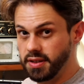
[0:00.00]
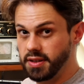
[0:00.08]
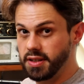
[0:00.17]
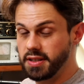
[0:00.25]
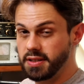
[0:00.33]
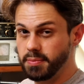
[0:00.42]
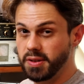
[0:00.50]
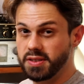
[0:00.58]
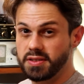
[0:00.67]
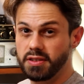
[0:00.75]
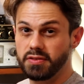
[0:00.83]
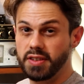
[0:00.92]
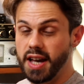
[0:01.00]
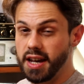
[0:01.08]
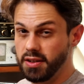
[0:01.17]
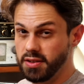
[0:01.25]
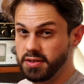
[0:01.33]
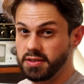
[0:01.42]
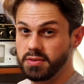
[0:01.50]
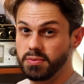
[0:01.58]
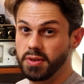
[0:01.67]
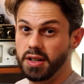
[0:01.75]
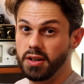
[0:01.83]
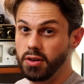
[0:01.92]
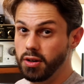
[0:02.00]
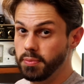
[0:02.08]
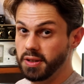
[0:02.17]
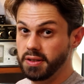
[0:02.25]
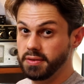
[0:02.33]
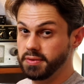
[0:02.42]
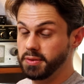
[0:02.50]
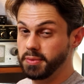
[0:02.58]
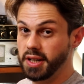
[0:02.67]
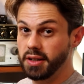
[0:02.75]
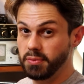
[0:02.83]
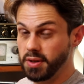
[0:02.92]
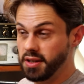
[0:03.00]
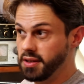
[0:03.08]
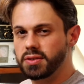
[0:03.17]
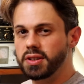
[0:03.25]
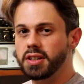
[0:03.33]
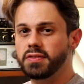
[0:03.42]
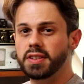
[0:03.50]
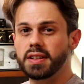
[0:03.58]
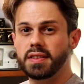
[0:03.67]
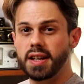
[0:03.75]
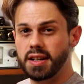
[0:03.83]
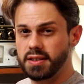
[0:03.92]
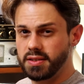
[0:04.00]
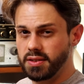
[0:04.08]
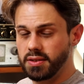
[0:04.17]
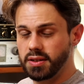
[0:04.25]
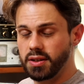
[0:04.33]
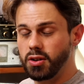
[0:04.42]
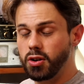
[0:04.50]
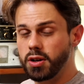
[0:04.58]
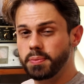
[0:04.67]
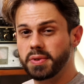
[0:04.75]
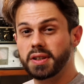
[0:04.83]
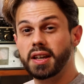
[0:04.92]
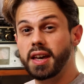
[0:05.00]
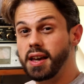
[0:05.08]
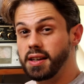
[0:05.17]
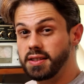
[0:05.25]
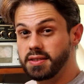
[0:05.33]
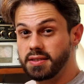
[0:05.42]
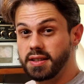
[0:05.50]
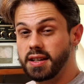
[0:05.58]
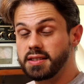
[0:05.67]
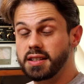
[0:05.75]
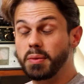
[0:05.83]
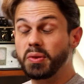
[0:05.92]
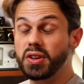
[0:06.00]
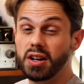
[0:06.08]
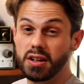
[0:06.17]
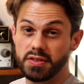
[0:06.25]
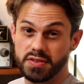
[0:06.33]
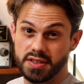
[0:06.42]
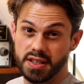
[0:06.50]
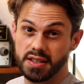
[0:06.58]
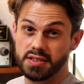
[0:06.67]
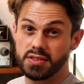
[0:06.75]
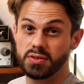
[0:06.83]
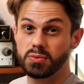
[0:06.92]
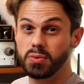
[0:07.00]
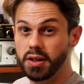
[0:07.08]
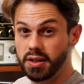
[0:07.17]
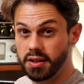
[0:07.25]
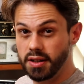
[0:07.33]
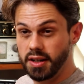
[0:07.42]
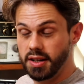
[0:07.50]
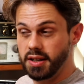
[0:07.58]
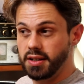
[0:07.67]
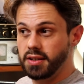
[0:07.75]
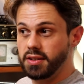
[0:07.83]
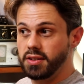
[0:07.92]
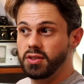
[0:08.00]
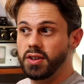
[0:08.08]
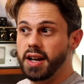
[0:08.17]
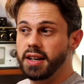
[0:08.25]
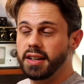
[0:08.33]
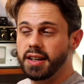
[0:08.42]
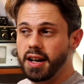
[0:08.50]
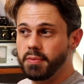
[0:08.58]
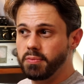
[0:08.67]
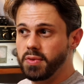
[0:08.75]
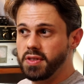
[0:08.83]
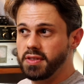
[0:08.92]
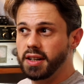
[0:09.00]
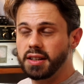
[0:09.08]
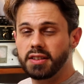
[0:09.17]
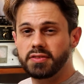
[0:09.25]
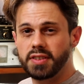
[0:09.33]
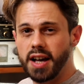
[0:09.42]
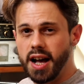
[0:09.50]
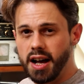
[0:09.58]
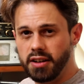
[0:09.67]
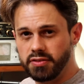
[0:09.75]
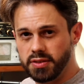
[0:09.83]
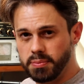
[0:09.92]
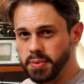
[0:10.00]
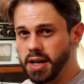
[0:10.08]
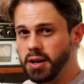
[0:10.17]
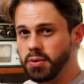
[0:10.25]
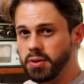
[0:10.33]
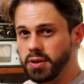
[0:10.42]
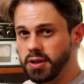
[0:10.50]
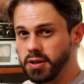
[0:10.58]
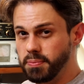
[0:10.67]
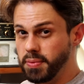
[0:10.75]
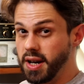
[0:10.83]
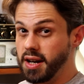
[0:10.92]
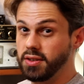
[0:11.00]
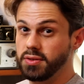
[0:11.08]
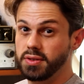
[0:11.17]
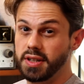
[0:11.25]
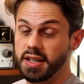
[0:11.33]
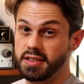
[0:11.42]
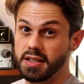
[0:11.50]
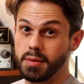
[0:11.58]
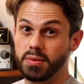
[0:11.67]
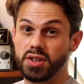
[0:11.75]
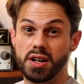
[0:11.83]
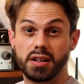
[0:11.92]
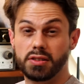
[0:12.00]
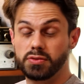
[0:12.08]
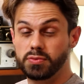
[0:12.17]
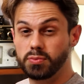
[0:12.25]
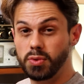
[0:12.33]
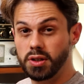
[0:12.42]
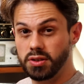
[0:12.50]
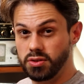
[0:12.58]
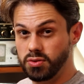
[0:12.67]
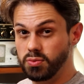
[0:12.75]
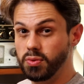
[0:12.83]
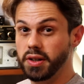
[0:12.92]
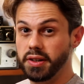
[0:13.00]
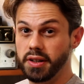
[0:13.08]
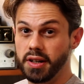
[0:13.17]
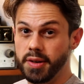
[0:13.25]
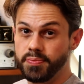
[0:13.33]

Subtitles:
decibels of line loss is really horrible to begin with. So even in that horrible case, SWR of 6 to 1, you're ending up with not even half the power compared to an SWR of 1 to 1.